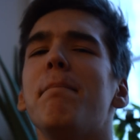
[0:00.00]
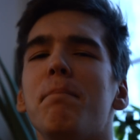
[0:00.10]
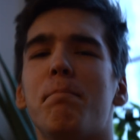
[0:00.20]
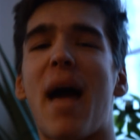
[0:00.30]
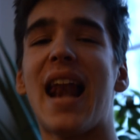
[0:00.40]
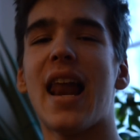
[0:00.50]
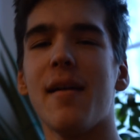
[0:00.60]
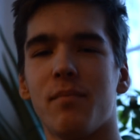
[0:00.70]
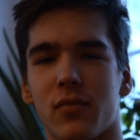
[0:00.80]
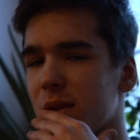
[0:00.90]

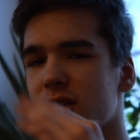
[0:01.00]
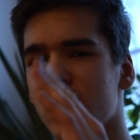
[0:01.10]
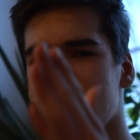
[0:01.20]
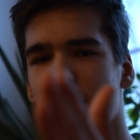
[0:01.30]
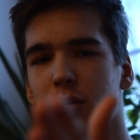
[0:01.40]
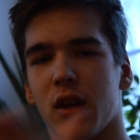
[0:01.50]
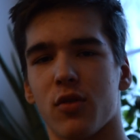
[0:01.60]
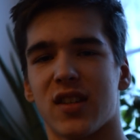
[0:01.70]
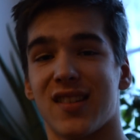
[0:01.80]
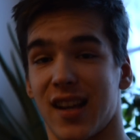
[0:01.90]
bell to see my
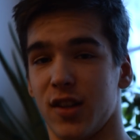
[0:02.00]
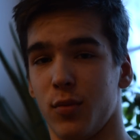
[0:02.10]
videos exactly